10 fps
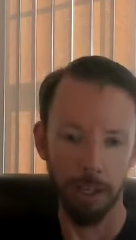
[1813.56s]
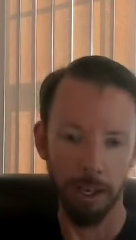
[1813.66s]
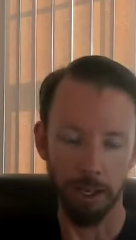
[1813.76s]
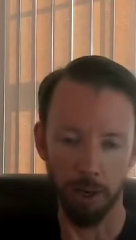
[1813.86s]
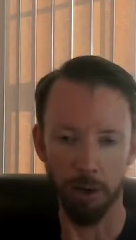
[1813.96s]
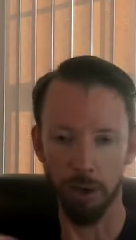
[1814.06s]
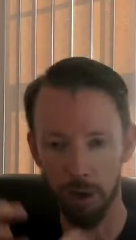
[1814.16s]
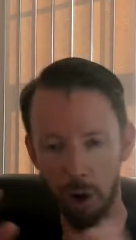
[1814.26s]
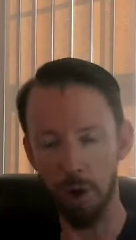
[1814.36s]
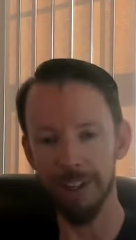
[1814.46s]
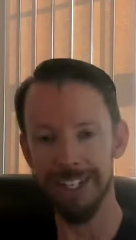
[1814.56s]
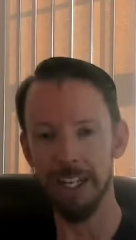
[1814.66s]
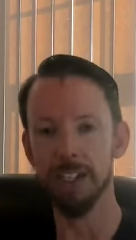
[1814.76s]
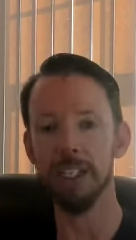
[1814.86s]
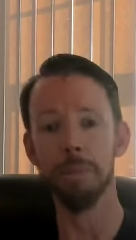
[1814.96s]
uh, you know, all the
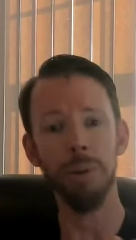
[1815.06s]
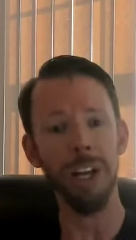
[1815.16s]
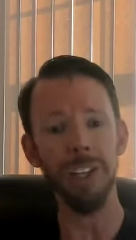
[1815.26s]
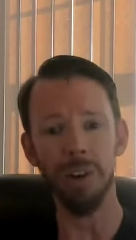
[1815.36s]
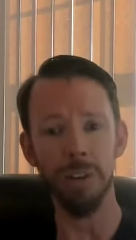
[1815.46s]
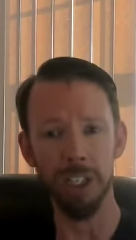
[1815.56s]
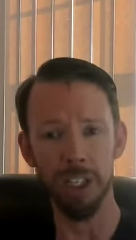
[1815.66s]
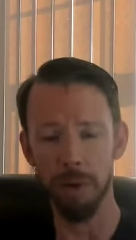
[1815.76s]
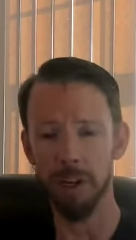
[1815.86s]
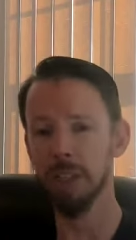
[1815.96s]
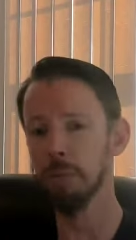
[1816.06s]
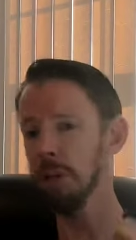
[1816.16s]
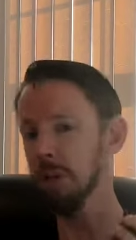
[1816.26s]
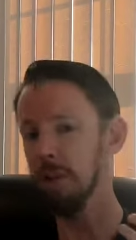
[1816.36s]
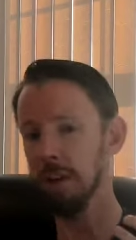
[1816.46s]
senses plus all the experiences
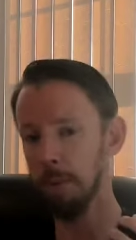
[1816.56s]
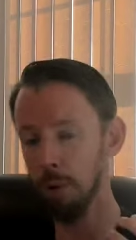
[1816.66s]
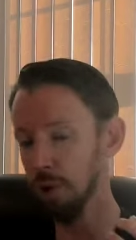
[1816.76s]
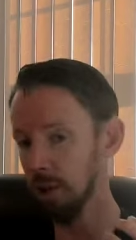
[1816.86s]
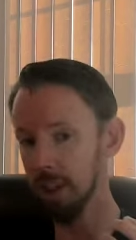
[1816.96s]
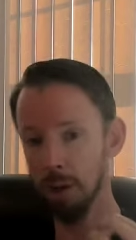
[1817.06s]
plus all the emotions.